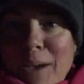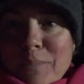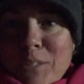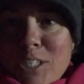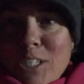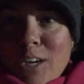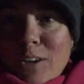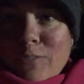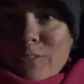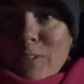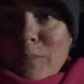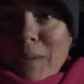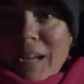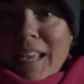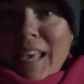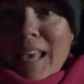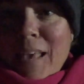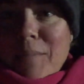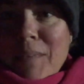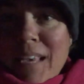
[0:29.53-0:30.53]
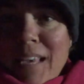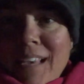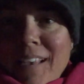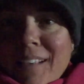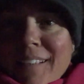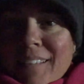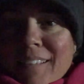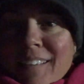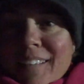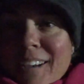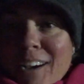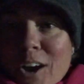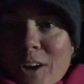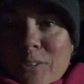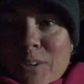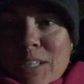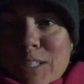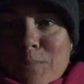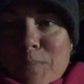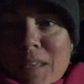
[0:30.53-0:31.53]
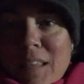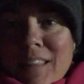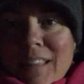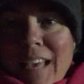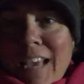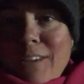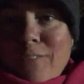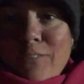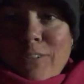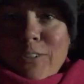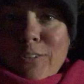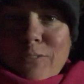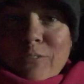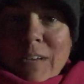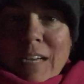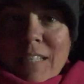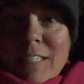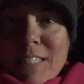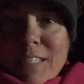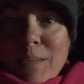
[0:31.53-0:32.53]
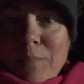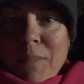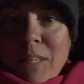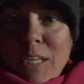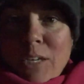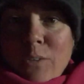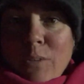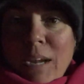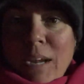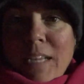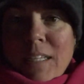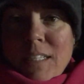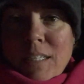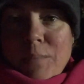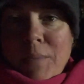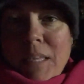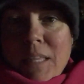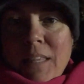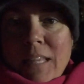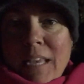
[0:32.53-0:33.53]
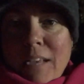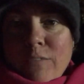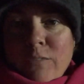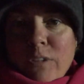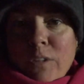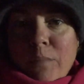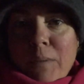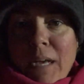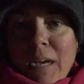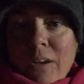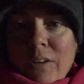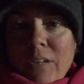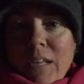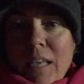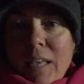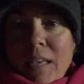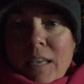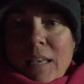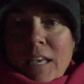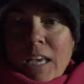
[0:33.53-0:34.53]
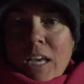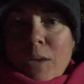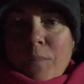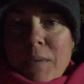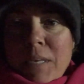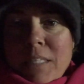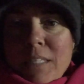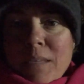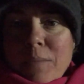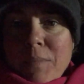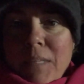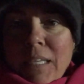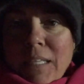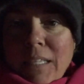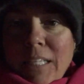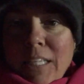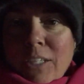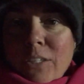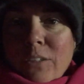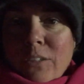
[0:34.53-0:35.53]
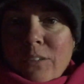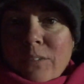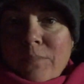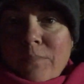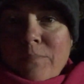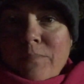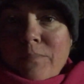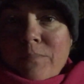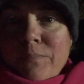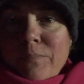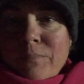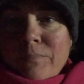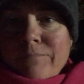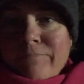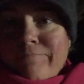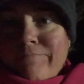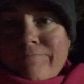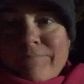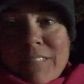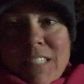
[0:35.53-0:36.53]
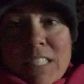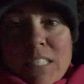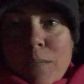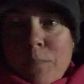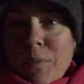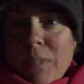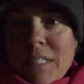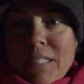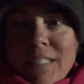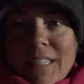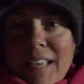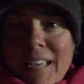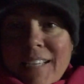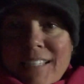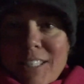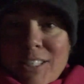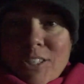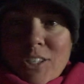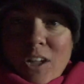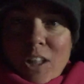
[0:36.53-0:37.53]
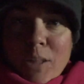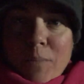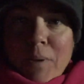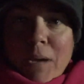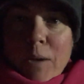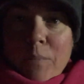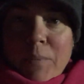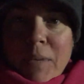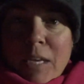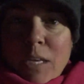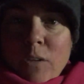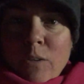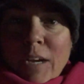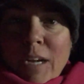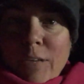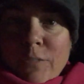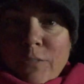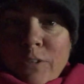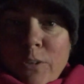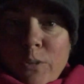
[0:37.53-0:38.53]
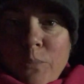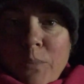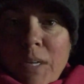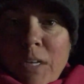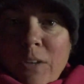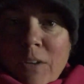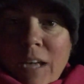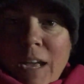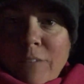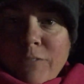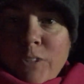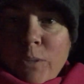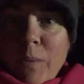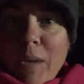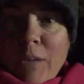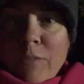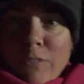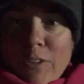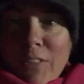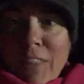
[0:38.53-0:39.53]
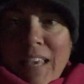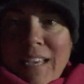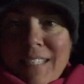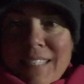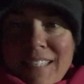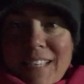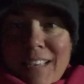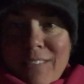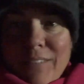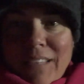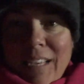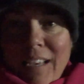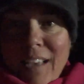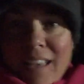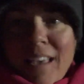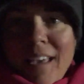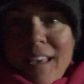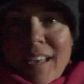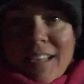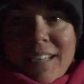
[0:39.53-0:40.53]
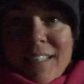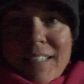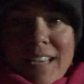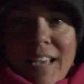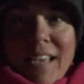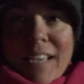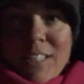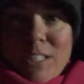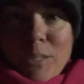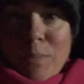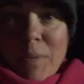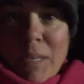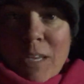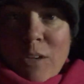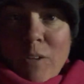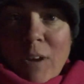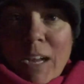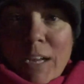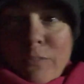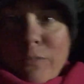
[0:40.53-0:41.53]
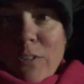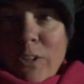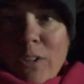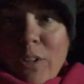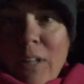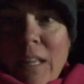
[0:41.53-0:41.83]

Michelle from Miami, always be thankful. Find something great to be thankful about. It could be something little, simplest things. It's all about being grateful, and we don't have to wait for Thanksgiving Day to be grateful.